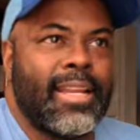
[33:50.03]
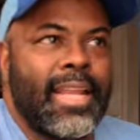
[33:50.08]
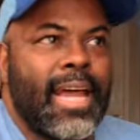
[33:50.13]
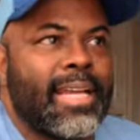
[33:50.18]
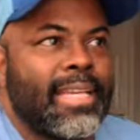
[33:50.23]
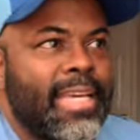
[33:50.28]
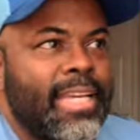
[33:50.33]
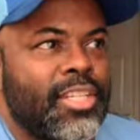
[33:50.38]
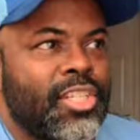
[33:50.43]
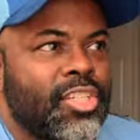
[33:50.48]

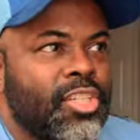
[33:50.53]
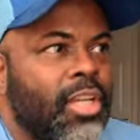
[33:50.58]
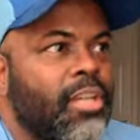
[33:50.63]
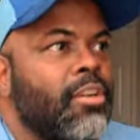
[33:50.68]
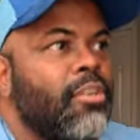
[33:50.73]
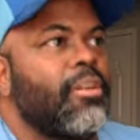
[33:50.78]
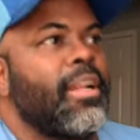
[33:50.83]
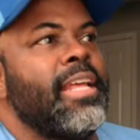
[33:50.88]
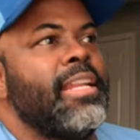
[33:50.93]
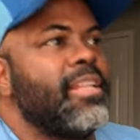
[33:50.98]
not get
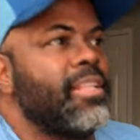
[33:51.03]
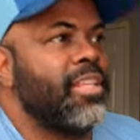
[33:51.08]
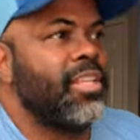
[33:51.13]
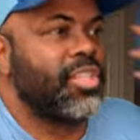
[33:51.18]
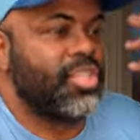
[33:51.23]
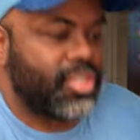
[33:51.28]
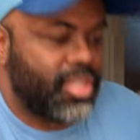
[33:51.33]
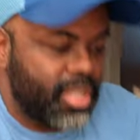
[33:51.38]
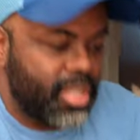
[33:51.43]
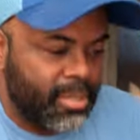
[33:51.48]
suckered into
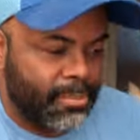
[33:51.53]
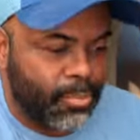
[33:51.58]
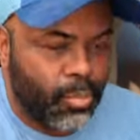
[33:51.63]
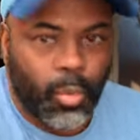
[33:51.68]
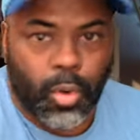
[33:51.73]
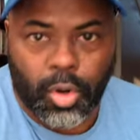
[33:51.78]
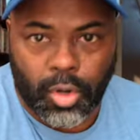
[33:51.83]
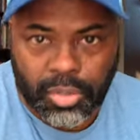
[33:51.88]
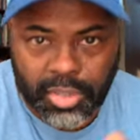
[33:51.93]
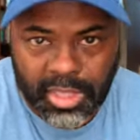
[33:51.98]
this tip
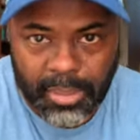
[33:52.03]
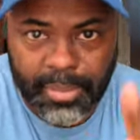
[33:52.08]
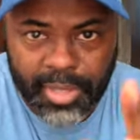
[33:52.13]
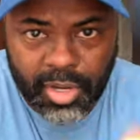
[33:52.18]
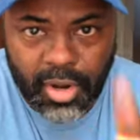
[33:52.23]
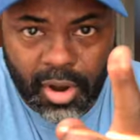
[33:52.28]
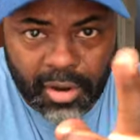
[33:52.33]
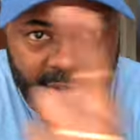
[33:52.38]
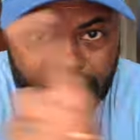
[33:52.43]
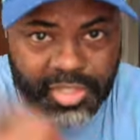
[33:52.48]
world. Some of
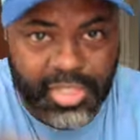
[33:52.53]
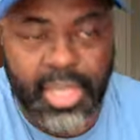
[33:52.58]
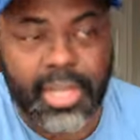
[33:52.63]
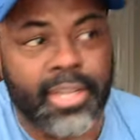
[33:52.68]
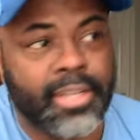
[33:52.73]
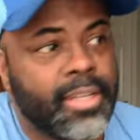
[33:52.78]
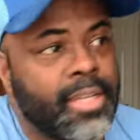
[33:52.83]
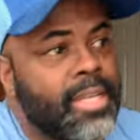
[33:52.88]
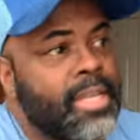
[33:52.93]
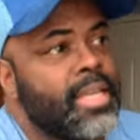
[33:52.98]
you already said
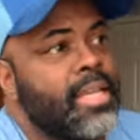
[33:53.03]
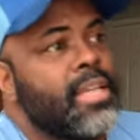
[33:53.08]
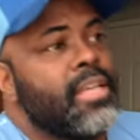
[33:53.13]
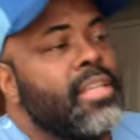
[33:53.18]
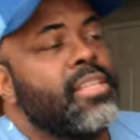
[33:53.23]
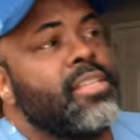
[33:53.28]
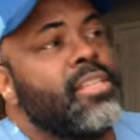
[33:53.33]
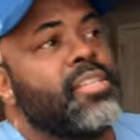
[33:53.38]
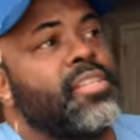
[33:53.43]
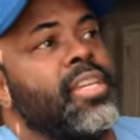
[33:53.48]
it.
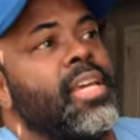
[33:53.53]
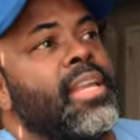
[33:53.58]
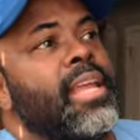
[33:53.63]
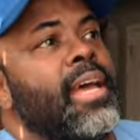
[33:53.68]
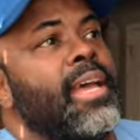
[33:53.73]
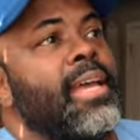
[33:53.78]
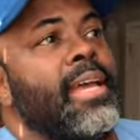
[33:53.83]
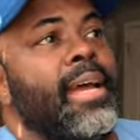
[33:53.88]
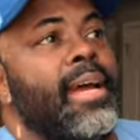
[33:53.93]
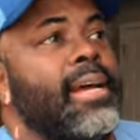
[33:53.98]
You said,
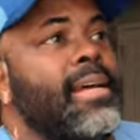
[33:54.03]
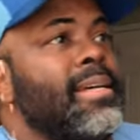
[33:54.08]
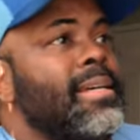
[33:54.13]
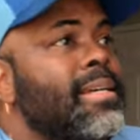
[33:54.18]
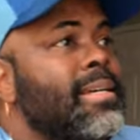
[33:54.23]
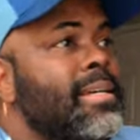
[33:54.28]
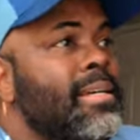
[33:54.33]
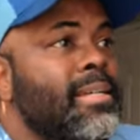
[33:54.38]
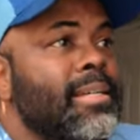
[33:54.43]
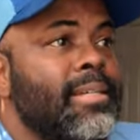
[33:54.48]
hey,
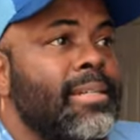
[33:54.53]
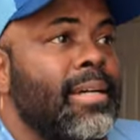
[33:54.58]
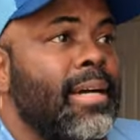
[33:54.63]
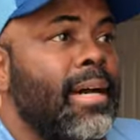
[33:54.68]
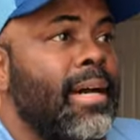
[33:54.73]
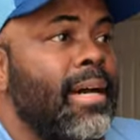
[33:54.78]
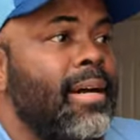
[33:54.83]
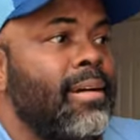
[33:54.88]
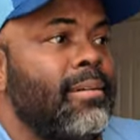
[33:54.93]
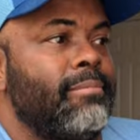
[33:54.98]

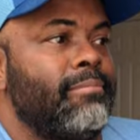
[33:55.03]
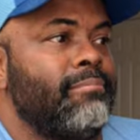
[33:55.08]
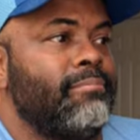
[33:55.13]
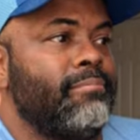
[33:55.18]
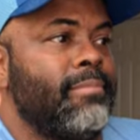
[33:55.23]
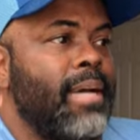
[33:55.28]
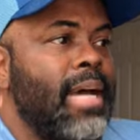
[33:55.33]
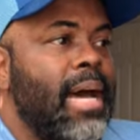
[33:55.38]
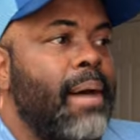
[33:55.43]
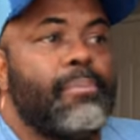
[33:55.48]

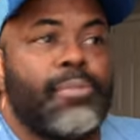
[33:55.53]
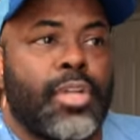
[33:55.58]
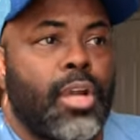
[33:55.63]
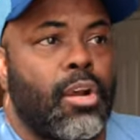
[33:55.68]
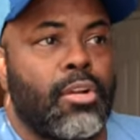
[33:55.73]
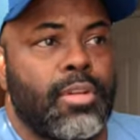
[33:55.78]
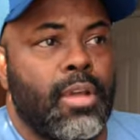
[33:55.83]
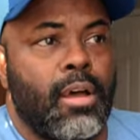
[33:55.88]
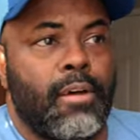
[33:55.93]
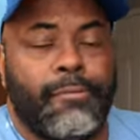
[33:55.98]
I'm
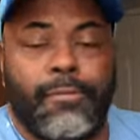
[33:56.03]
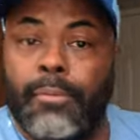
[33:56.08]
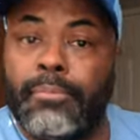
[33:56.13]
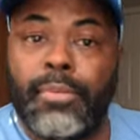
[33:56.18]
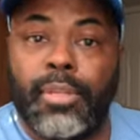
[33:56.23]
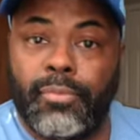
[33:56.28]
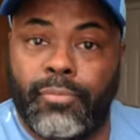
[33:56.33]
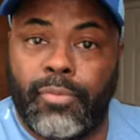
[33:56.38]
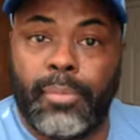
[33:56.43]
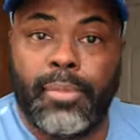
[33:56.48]
turned off
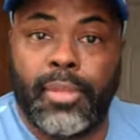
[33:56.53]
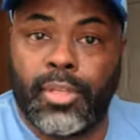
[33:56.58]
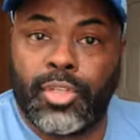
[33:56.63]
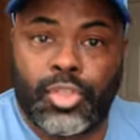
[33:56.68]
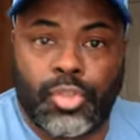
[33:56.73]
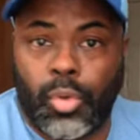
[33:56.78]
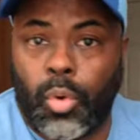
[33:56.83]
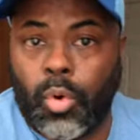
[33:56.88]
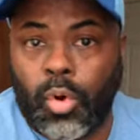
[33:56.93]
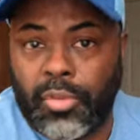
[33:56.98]
from, from the
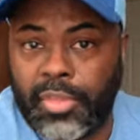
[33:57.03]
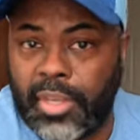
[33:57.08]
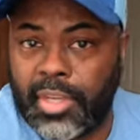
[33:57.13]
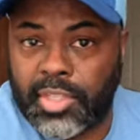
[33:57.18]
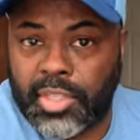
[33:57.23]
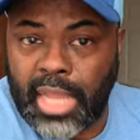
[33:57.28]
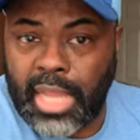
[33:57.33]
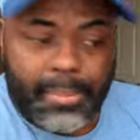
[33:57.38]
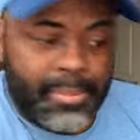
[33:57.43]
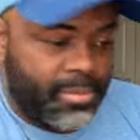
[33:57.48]
store or the
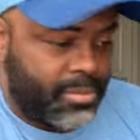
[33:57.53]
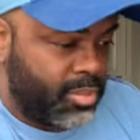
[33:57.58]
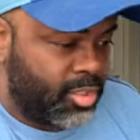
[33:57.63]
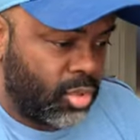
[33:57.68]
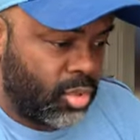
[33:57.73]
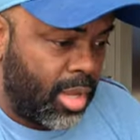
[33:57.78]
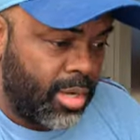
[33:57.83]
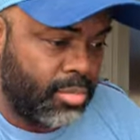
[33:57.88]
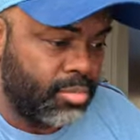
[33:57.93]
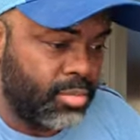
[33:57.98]
establishment,
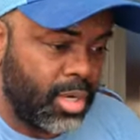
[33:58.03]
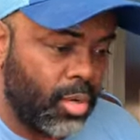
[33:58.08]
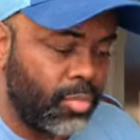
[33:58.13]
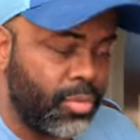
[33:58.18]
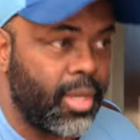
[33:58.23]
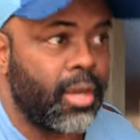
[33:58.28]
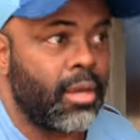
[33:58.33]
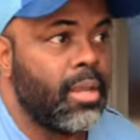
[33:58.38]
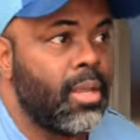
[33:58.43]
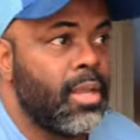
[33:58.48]
so I don't go
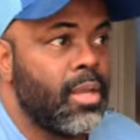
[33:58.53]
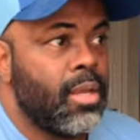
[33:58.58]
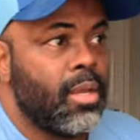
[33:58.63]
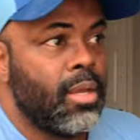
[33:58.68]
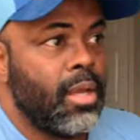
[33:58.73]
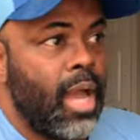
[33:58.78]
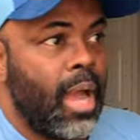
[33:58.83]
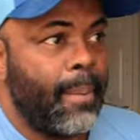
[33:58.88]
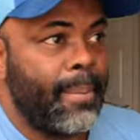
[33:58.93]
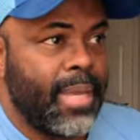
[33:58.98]
there.
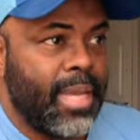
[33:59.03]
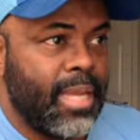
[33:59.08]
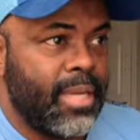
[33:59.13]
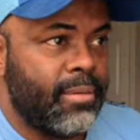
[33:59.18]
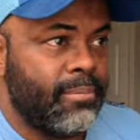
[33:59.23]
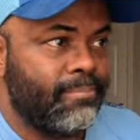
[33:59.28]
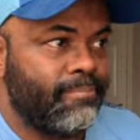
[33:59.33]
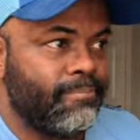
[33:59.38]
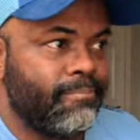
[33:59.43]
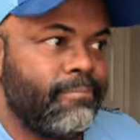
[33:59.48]
I
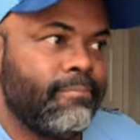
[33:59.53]
mean,